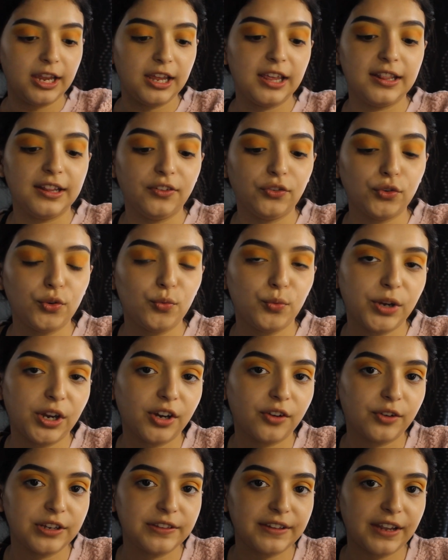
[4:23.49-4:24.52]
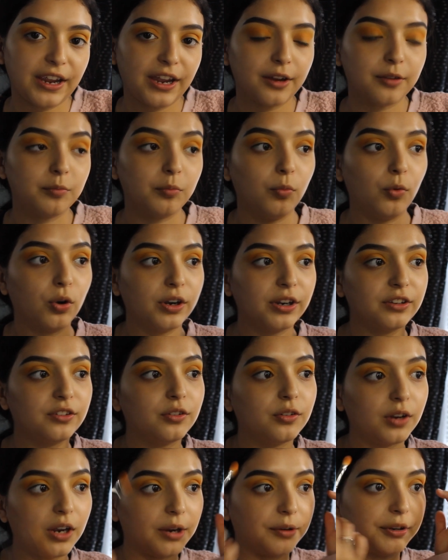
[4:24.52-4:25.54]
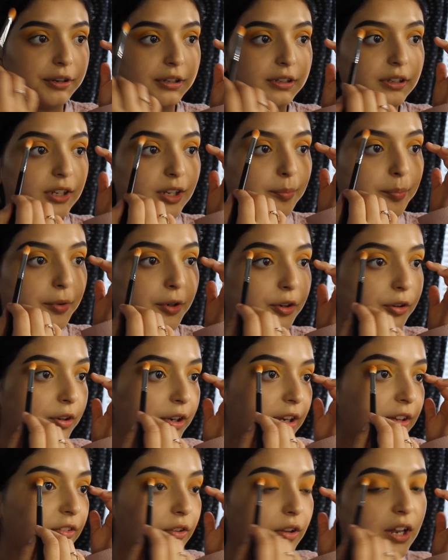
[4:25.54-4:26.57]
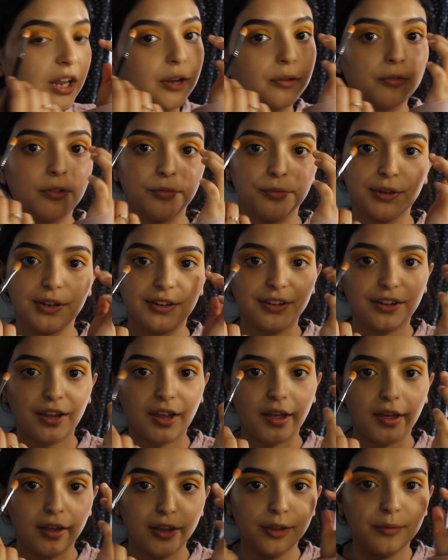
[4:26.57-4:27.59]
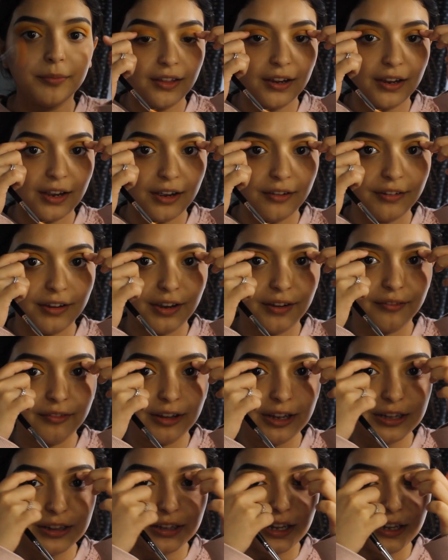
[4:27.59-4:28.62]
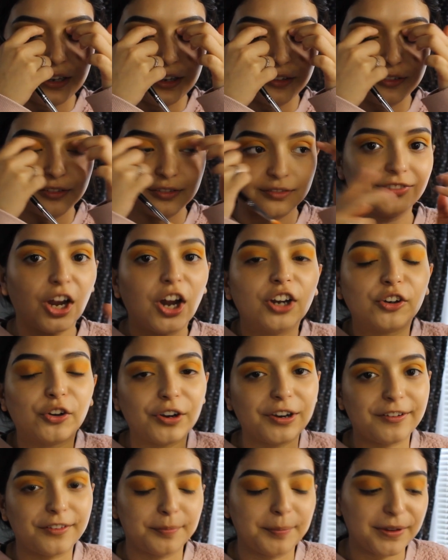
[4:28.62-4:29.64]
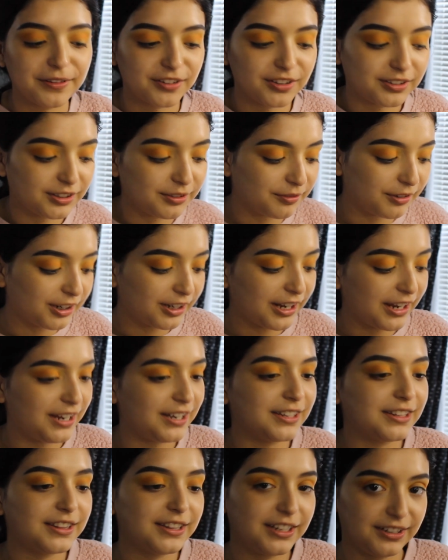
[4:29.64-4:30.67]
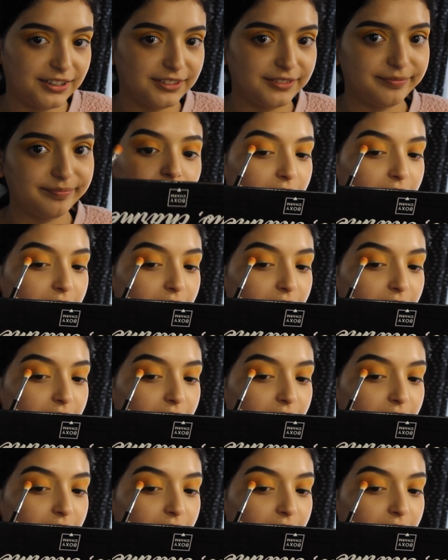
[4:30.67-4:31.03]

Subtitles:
And this one we are going to add more into our deeper crease. So like when we look up, like how we have like that little, our crease basically, we're gonna add it there.